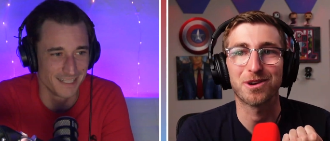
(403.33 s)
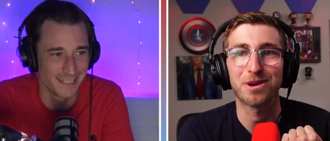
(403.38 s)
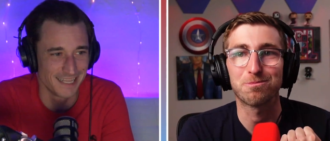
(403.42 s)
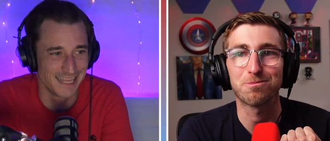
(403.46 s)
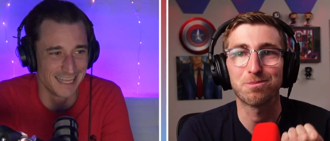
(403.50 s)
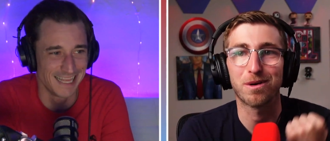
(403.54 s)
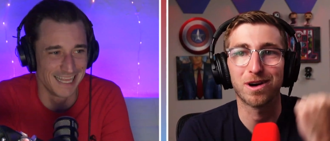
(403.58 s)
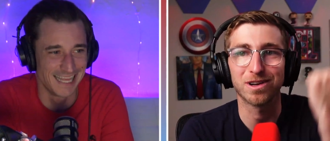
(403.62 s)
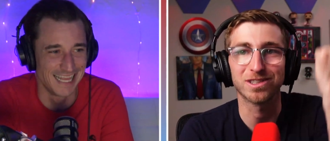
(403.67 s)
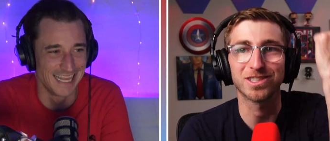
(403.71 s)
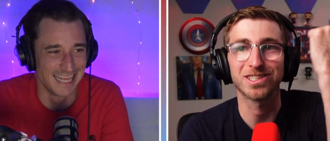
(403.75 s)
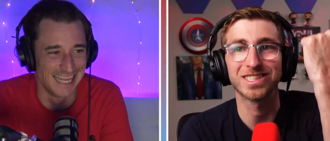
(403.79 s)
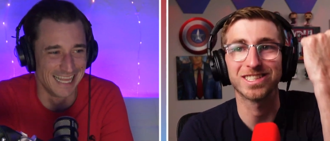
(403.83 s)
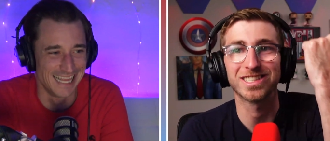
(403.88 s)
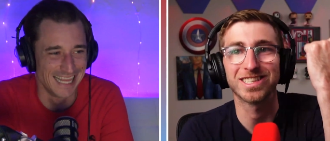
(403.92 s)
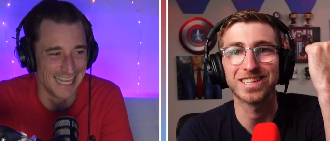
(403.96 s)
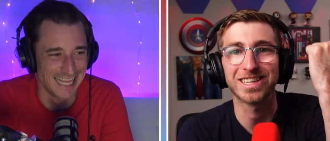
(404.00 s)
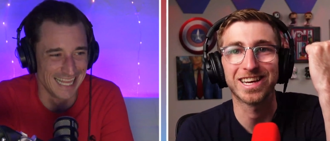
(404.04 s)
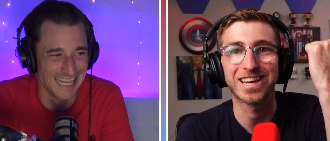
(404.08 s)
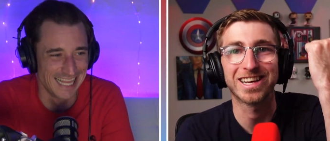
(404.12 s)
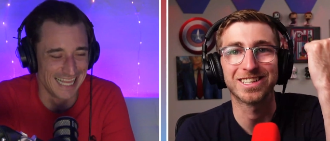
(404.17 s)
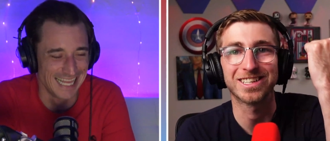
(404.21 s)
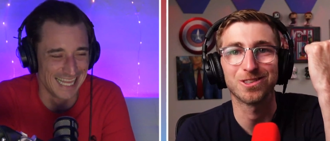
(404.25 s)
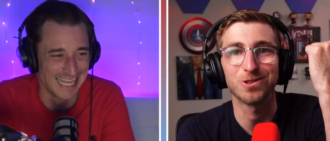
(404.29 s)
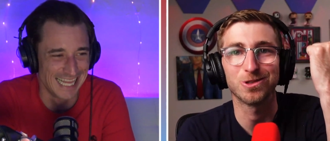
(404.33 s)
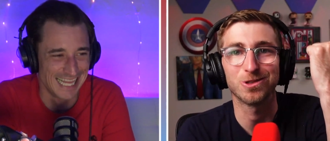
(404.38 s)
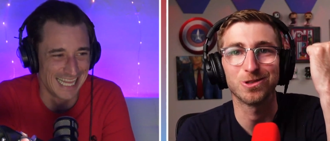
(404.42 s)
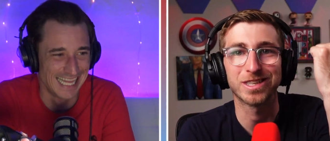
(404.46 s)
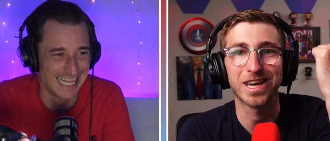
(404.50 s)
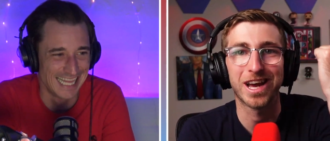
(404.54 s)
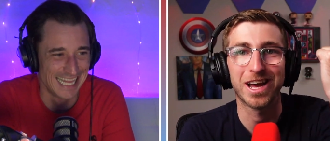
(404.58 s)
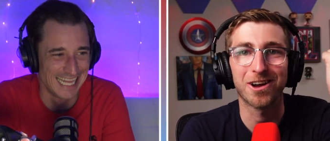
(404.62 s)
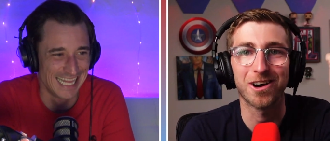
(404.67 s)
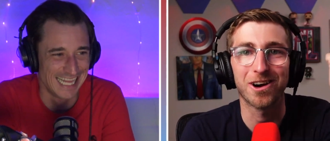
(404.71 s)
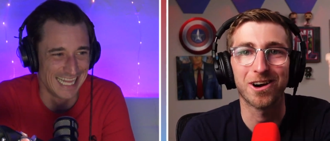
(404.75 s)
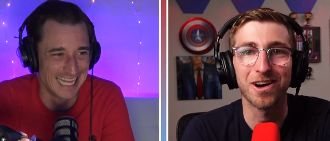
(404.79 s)
Speaker 1: punches the dude's
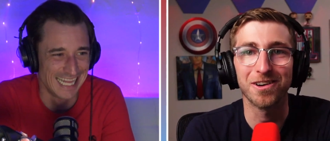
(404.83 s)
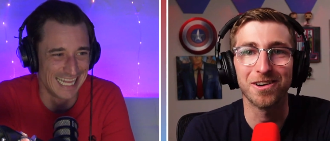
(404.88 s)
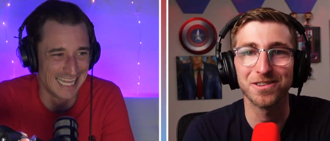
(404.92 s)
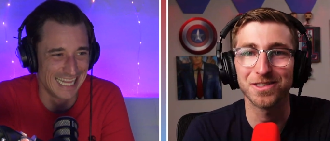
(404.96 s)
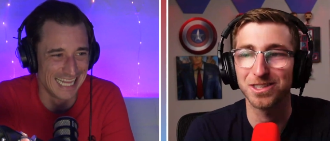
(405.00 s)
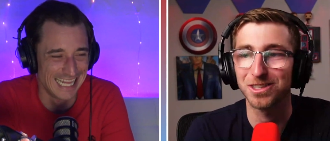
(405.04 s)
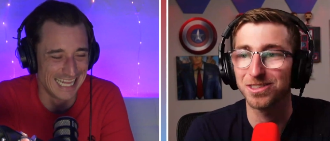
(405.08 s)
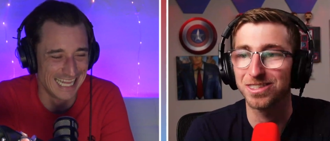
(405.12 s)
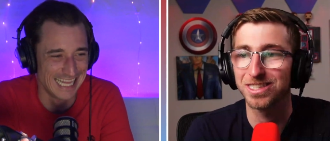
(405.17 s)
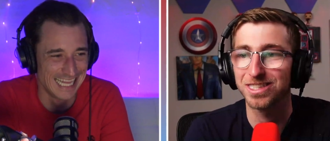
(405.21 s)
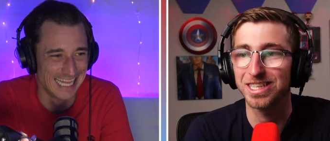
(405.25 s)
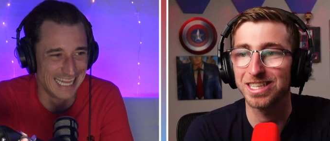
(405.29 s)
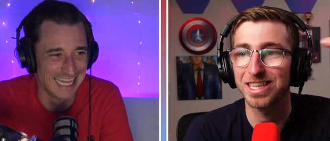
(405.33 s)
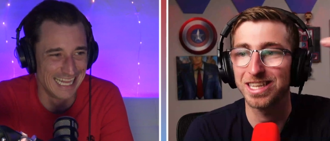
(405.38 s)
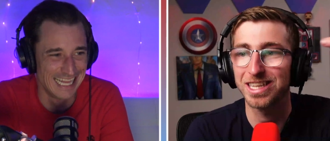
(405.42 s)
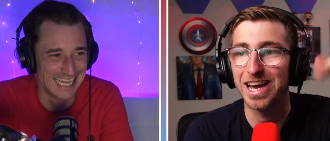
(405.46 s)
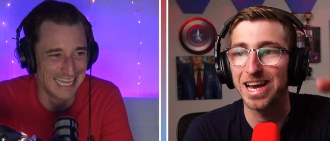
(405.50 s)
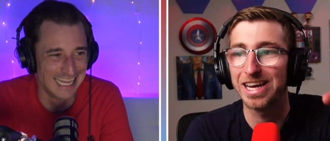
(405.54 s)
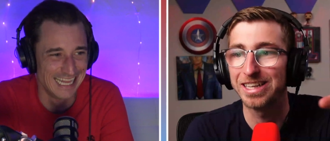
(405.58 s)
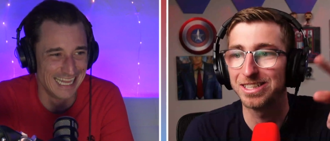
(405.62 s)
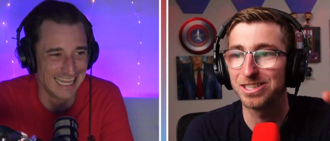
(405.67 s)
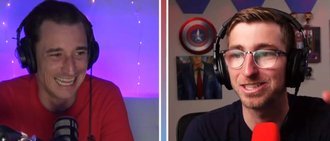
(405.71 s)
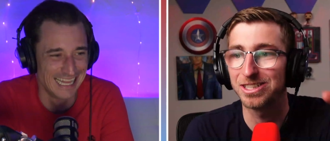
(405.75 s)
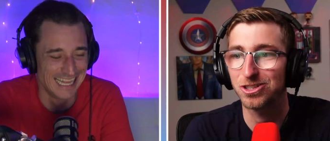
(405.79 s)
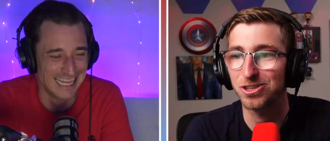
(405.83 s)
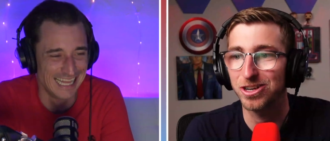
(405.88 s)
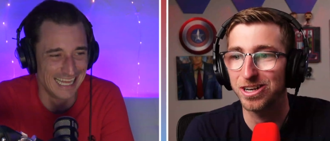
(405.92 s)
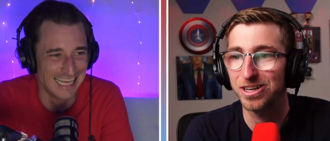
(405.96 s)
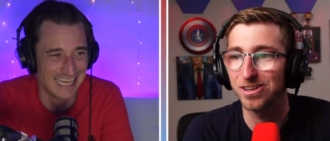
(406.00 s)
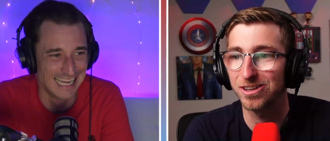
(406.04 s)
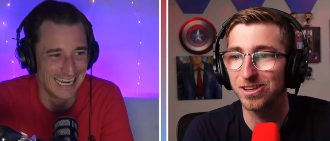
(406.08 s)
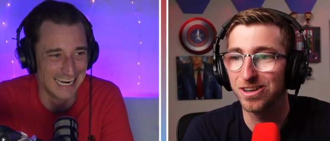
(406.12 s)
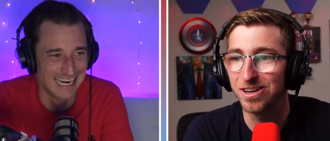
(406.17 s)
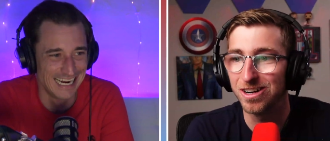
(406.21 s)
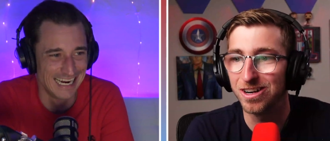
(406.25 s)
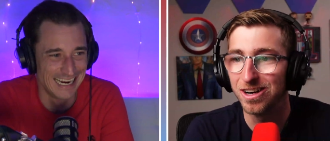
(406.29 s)
head off. So you'll see that in the
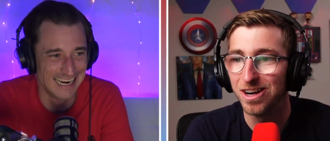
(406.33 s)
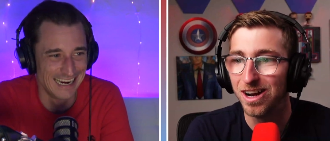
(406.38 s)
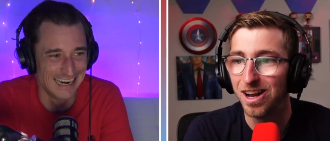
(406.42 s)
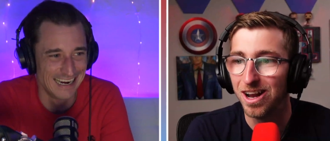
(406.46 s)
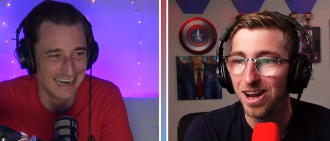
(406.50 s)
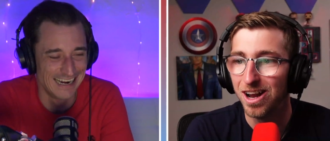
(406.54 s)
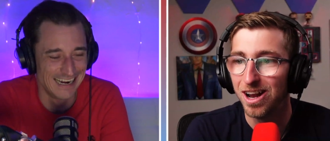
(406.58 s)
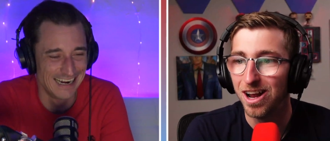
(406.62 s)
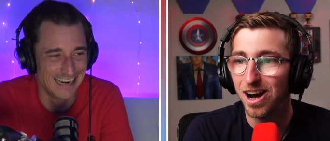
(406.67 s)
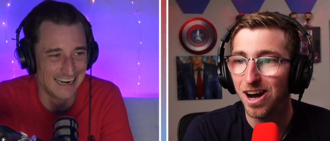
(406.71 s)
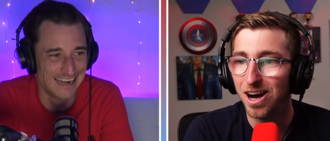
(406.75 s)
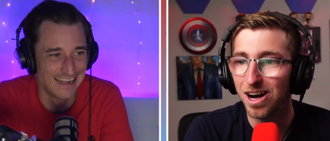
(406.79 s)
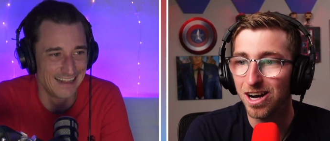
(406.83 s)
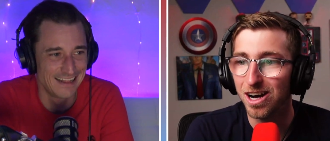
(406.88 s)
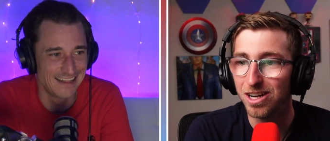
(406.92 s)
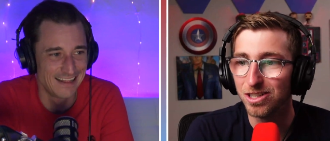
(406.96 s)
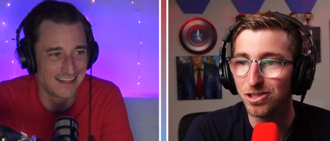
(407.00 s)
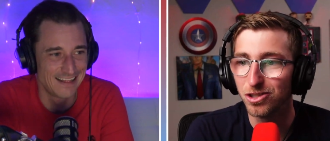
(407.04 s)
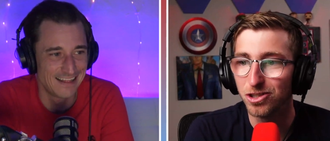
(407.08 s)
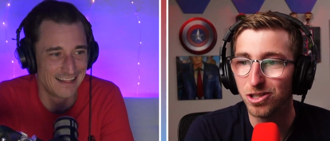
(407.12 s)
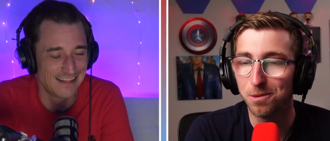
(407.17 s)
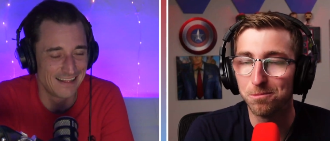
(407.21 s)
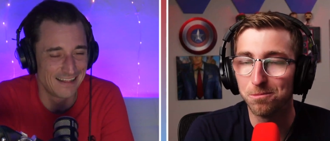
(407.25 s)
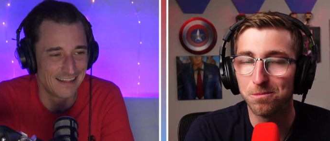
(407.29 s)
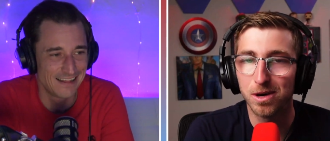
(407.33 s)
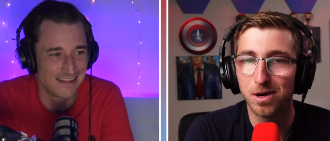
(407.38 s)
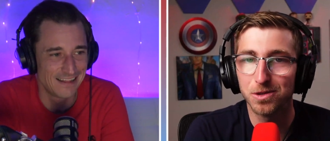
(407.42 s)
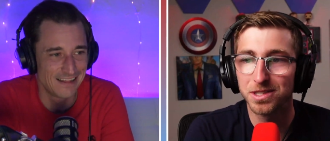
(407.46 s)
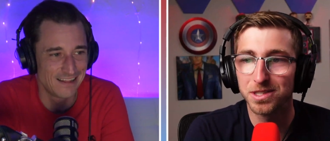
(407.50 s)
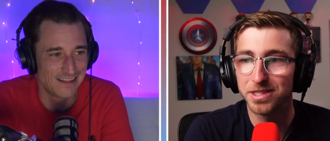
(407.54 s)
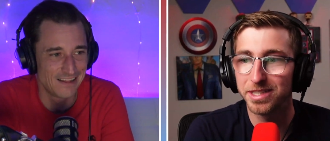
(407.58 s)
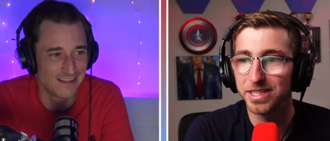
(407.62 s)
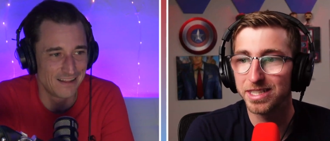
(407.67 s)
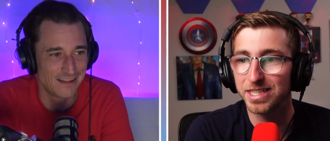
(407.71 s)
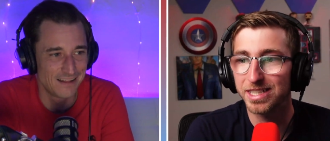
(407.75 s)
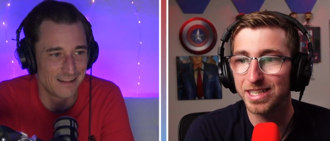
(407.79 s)
trailer. Uh,
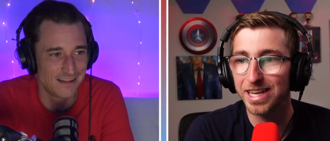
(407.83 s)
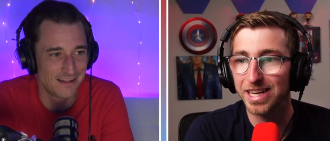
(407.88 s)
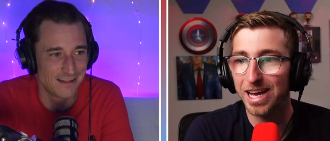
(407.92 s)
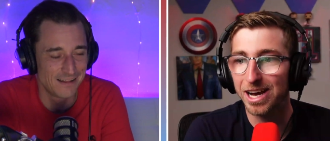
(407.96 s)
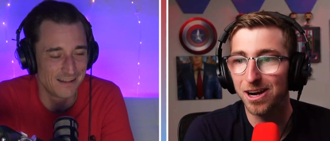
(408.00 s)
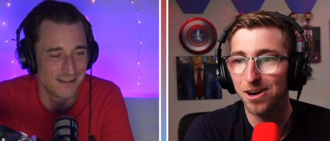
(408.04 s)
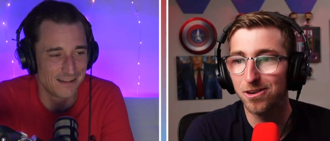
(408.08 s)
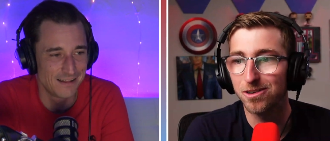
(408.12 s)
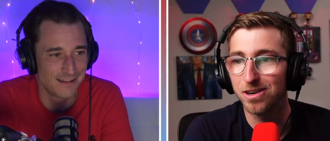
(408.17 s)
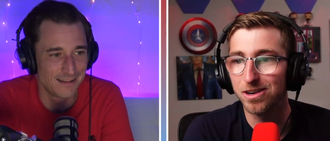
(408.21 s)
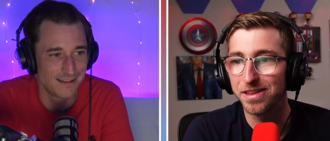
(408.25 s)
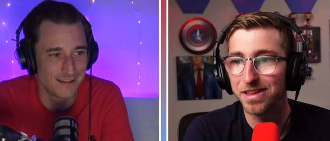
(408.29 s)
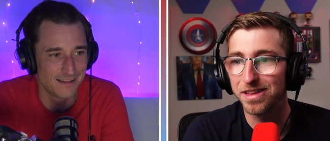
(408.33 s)
Jumbo's the scout, and